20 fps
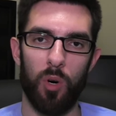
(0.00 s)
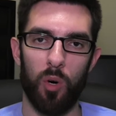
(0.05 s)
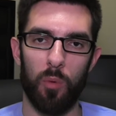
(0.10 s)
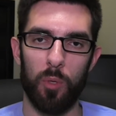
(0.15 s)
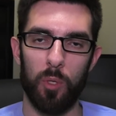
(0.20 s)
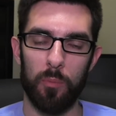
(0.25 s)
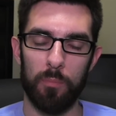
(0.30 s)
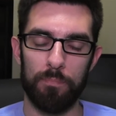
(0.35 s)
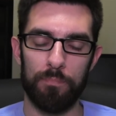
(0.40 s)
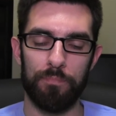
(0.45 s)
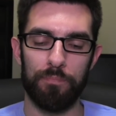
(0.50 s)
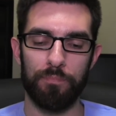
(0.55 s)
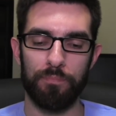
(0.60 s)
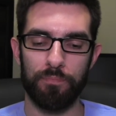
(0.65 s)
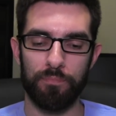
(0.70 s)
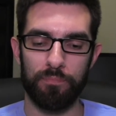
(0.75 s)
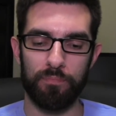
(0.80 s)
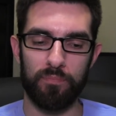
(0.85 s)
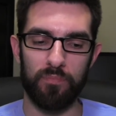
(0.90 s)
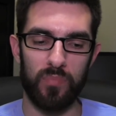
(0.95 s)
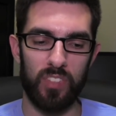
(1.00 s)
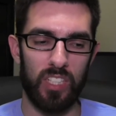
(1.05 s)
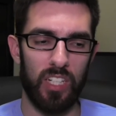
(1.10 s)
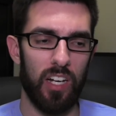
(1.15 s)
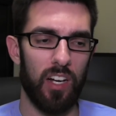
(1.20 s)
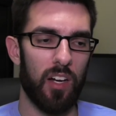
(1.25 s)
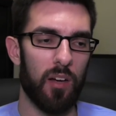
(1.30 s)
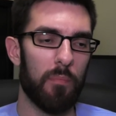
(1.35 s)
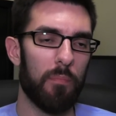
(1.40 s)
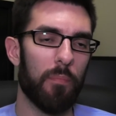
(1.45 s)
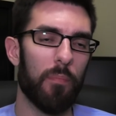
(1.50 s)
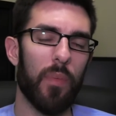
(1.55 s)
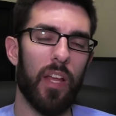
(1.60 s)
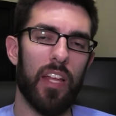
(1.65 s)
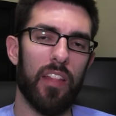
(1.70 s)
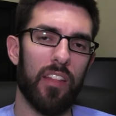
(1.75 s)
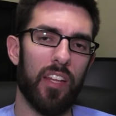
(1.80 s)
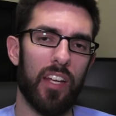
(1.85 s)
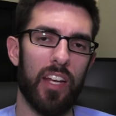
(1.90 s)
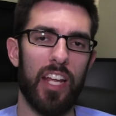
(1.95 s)
mobile. Um,
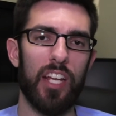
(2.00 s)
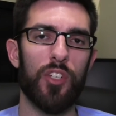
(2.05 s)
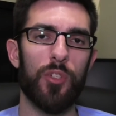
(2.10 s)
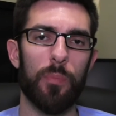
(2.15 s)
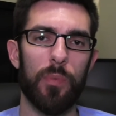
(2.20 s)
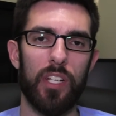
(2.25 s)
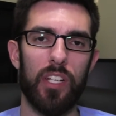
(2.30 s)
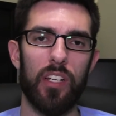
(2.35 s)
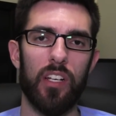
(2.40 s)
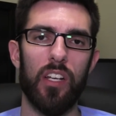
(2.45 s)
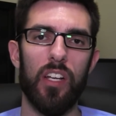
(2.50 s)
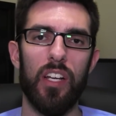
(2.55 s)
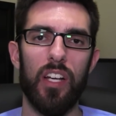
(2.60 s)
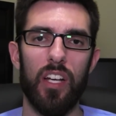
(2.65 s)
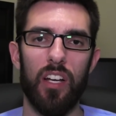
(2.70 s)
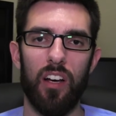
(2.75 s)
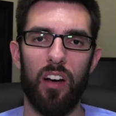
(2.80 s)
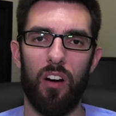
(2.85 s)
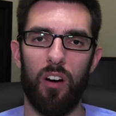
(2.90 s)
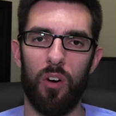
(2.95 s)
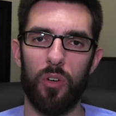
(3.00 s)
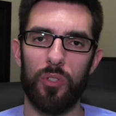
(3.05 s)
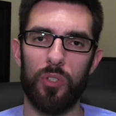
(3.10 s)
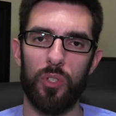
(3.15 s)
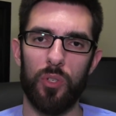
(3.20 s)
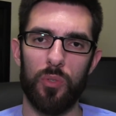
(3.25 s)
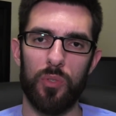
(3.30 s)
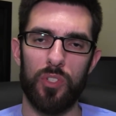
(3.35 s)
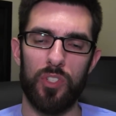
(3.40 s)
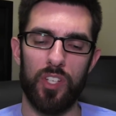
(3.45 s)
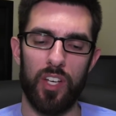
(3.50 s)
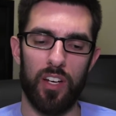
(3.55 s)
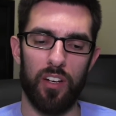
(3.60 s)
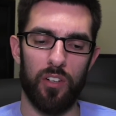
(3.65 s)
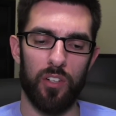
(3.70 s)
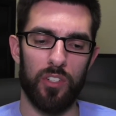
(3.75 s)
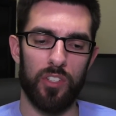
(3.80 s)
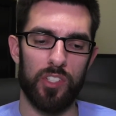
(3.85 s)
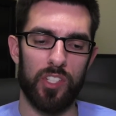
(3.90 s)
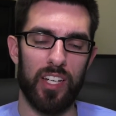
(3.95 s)
and then HP also
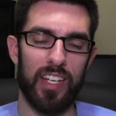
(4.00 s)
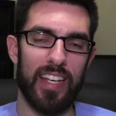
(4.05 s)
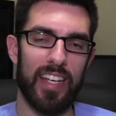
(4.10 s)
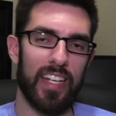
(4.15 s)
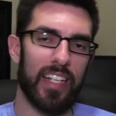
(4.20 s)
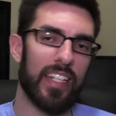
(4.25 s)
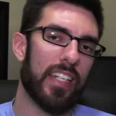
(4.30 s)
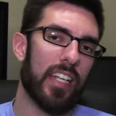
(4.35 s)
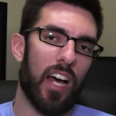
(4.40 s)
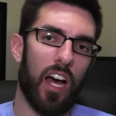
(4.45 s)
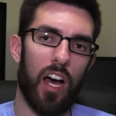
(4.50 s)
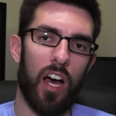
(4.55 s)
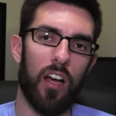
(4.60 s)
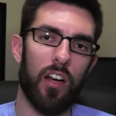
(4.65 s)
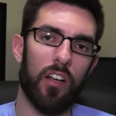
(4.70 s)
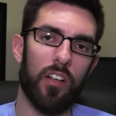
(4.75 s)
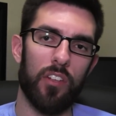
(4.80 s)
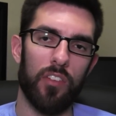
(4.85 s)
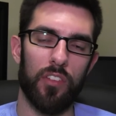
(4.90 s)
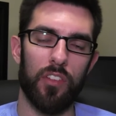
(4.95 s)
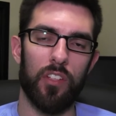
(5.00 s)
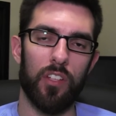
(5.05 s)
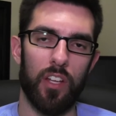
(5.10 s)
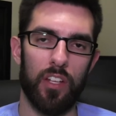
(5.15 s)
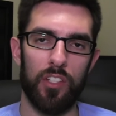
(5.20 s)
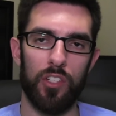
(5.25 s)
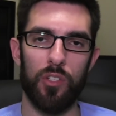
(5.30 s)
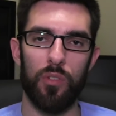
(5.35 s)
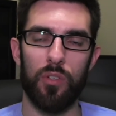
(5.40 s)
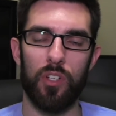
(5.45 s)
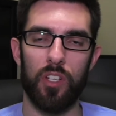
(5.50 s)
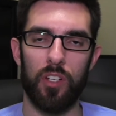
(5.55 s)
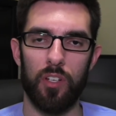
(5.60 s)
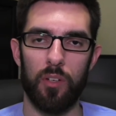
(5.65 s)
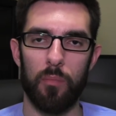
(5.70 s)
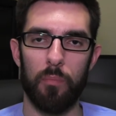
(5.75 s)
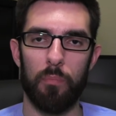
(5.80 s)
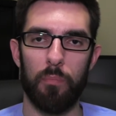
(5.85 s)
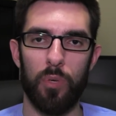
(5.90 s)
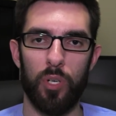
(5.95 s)
sells a dock that you
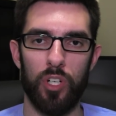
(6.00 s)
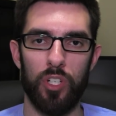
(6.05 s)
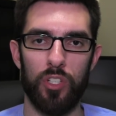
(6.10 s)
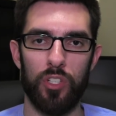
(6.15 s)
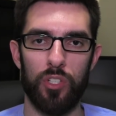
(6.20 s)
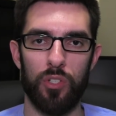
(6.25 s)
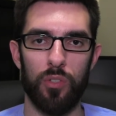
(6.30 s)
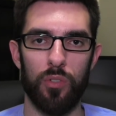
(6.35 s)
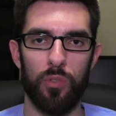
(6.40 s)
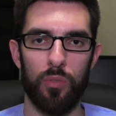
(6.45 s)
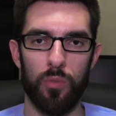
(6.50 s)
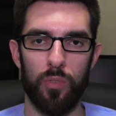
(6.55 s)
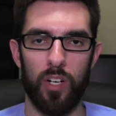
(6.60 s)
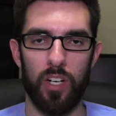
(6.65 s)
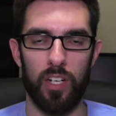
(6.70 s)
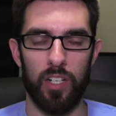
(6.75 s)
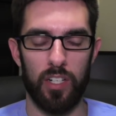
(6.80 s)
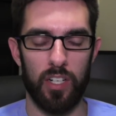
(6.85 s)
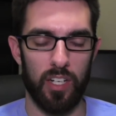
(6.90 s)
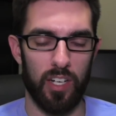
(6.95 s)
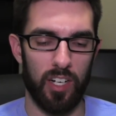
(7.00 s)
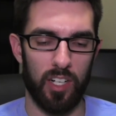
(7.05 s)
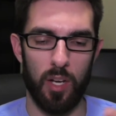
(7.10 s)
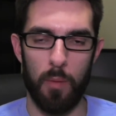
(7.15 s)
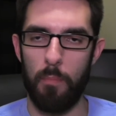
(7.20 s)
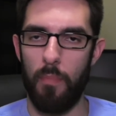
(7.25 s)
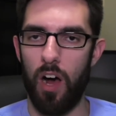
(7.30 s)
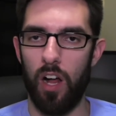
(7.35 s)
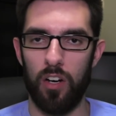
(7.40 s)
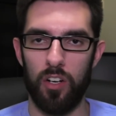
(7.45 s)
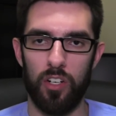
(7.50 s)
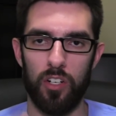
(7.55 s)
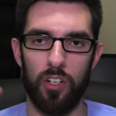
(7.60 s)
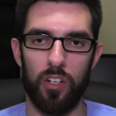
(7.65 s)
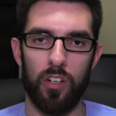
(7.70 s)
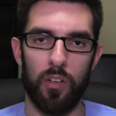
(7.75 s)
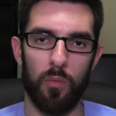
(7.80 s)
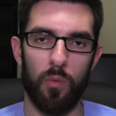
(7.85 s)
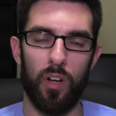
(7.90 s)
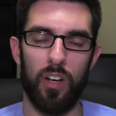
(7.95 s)
can put it to, uh, connect a
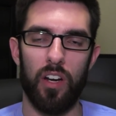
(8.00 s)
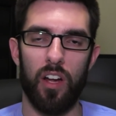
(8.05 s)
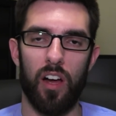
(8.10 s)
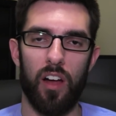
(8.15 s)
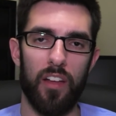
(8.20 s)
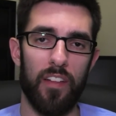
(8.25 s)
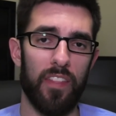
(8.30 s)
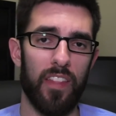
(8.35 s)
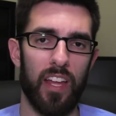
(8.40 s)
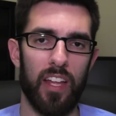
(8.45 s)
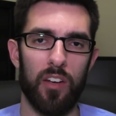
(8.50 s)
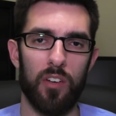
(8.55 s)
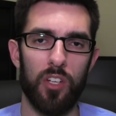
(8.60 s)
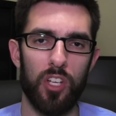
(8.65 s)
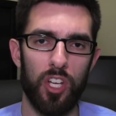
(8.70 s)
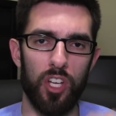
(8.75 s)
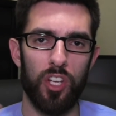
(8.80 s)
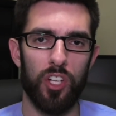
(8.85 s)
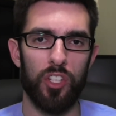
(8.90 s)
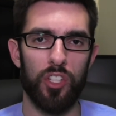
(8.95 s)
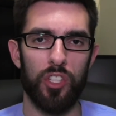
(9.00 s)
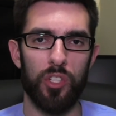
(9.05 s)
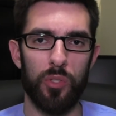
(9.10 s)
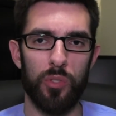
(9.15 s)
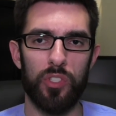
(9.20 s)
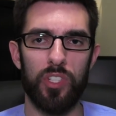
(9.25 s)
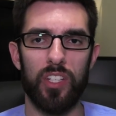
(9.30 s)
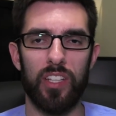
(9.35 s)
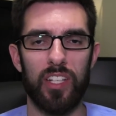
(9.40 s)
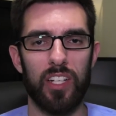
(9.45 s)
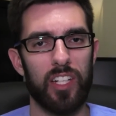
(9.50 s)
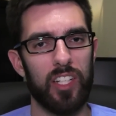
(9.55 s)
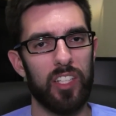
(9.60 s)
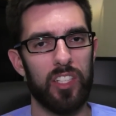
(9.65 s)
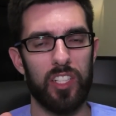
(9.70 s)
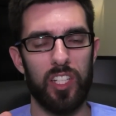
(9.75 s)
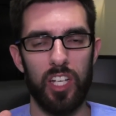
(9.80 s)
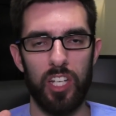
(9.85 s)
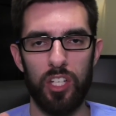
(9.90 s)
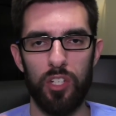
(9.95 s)
monitor and whatnot, and then using the
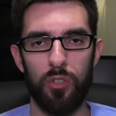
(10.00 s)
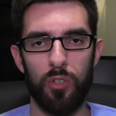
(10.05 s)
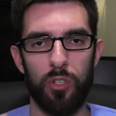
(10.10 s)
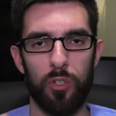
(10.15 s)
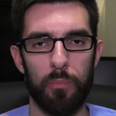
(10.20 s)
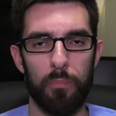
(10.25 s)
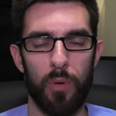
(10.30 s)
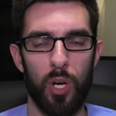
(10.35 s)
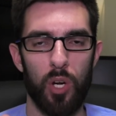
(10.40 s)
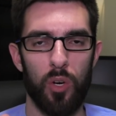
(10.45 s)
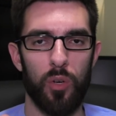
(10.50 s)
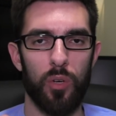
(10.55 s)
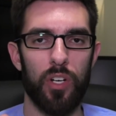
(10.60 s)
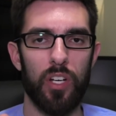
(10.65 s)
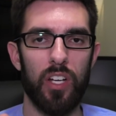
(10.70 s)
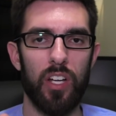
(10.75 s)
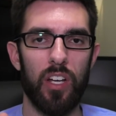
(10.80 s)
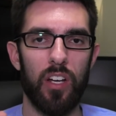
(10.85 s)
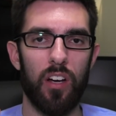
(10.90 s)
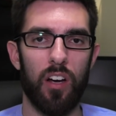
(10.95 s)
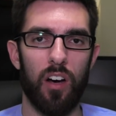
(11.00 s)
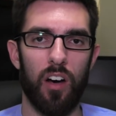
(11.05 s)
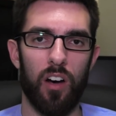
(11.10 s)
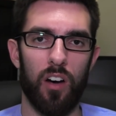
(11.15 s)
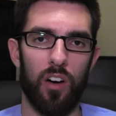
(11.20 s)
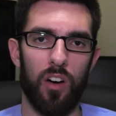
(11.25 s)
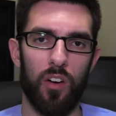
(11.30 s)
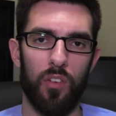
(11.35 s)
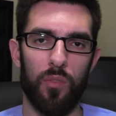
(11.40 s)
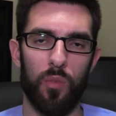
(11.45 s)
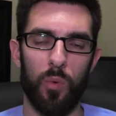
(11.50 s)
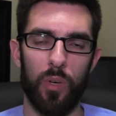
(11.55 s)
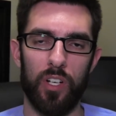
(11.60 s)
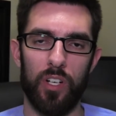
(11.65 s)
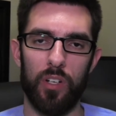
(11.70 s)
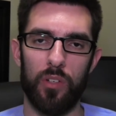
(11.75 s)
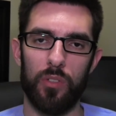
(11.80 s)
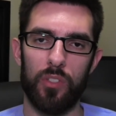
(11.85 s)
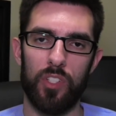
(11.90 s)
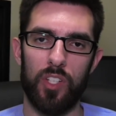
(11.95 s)
continuum mode of
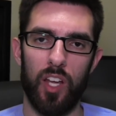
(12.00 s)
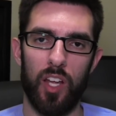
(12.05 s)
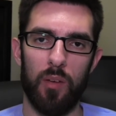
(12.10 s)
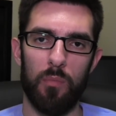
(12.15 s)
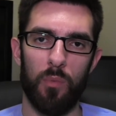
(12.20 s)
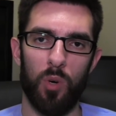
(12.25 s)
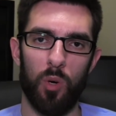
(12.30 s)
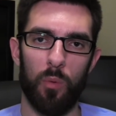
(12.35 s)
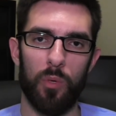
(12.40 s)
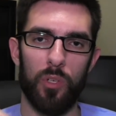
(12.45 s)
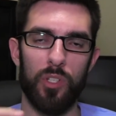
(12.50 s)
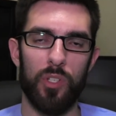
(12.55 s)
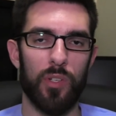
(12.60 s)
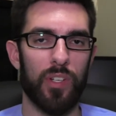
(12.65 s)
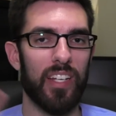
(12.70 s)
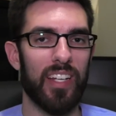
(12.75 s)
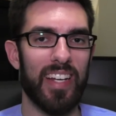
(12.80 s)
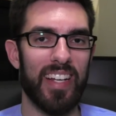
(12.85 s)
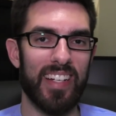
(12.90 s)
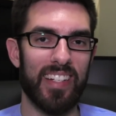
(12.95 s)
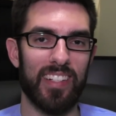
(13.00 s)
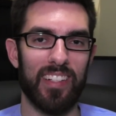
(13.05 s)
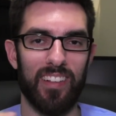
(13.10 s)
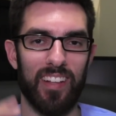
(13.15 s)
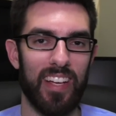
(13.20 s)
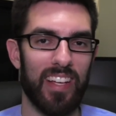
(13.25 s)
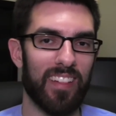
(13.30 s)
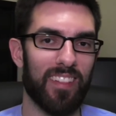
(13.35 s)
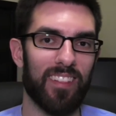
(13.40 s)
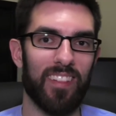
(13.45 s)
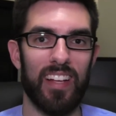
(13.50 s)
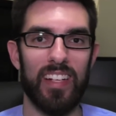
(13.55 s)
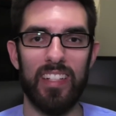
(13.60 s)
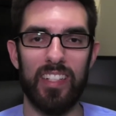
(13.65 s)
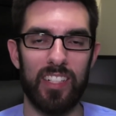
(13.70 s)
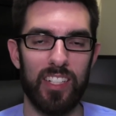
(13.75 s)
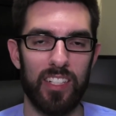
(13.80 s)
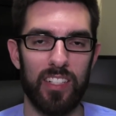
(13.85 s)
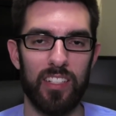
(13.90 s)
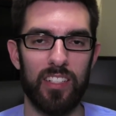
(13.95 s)
Windows 10 Mobile, you get a, a
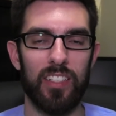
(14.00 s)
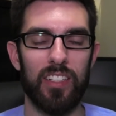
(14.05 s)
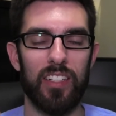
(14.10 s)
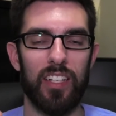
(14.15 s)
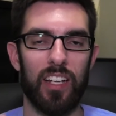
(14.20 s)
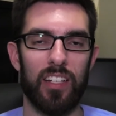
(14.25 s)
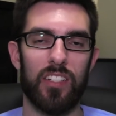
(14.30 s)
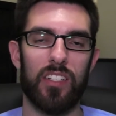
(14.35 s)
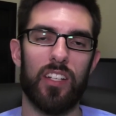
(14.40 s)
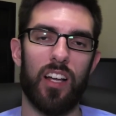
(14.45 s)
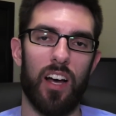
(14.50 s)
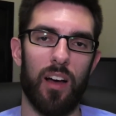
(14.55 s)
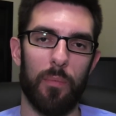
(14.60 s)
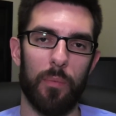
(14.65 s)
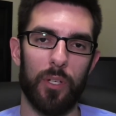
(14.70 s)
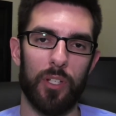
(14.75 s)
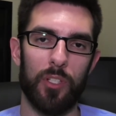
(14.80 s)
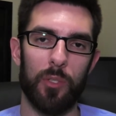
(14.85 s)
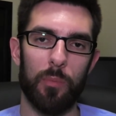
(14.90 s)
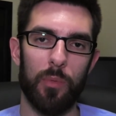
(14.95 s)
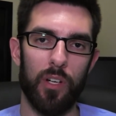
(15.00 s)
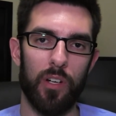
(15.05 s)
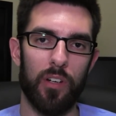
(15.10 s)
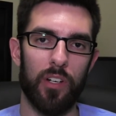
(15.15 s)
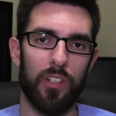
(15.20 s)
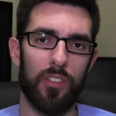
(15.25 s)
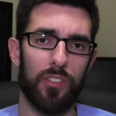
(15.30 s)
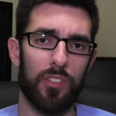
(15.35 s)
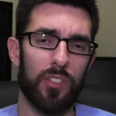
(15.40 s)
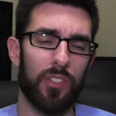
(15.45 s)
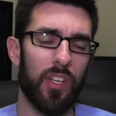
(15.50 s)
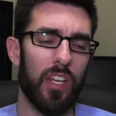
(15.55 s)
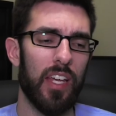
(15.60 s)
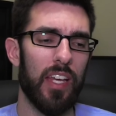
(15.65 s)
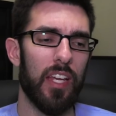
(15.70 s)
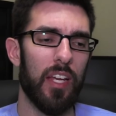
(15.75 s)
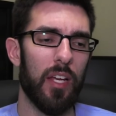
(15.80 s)
light desktop experience.